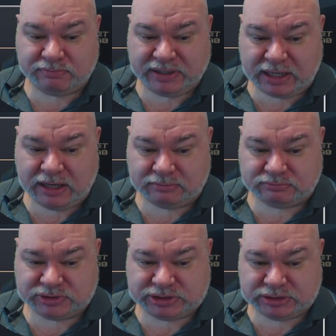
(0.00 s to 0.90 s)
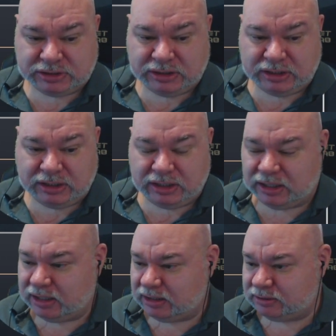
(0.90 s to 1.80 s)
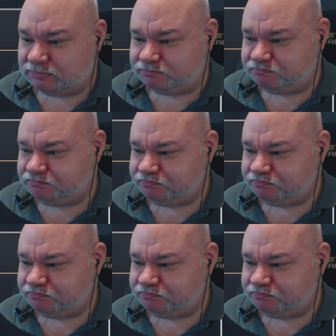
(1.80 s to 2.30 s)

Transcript: becomes 15